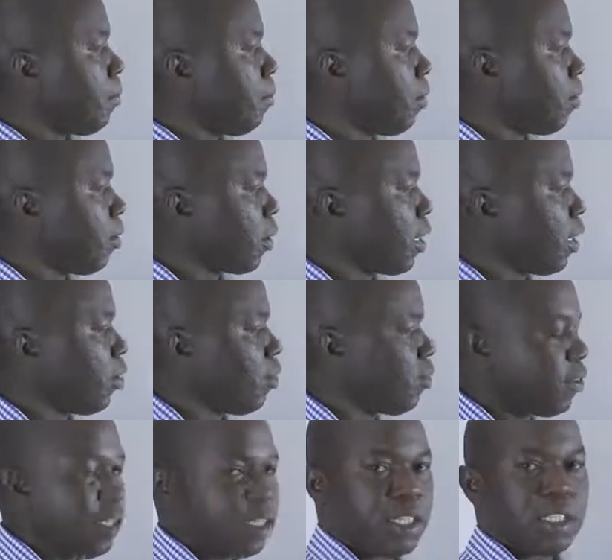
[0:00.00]
blocking
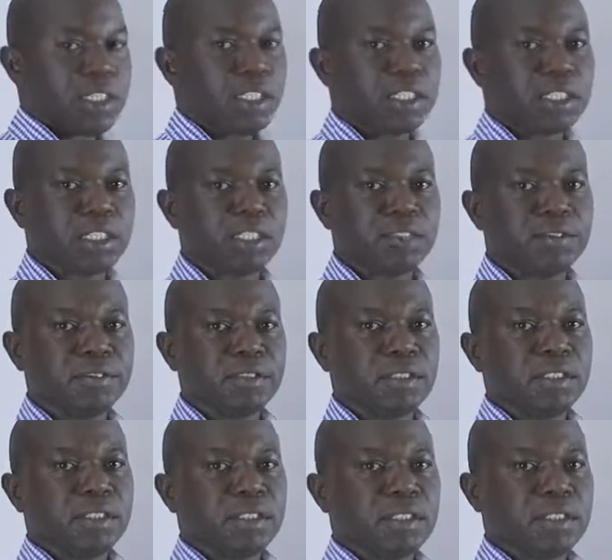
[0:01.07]
of the digestive
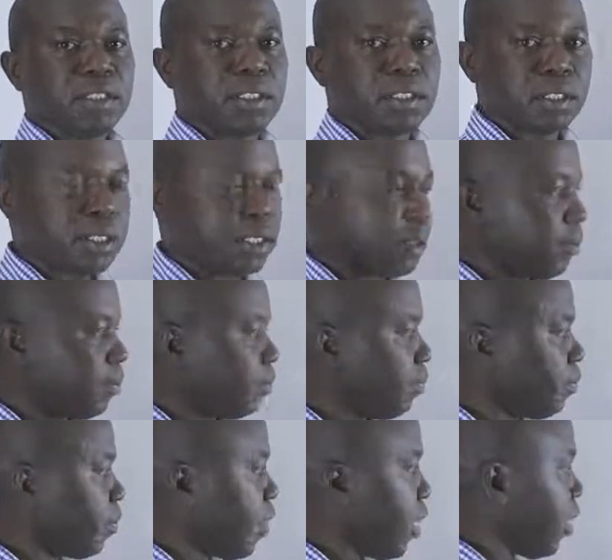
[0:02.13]
system,
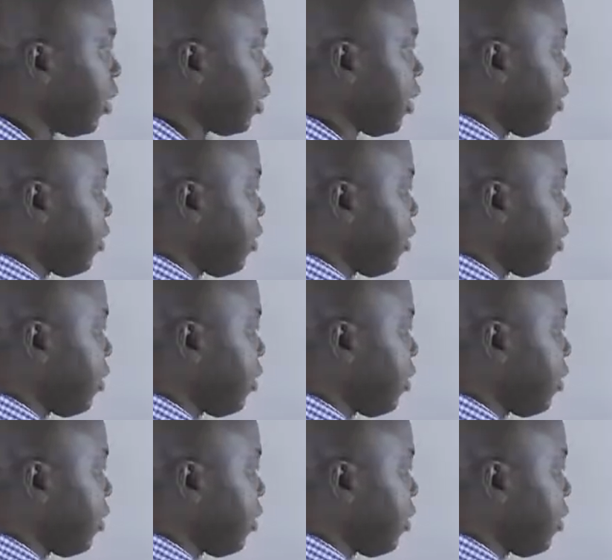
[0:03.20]
and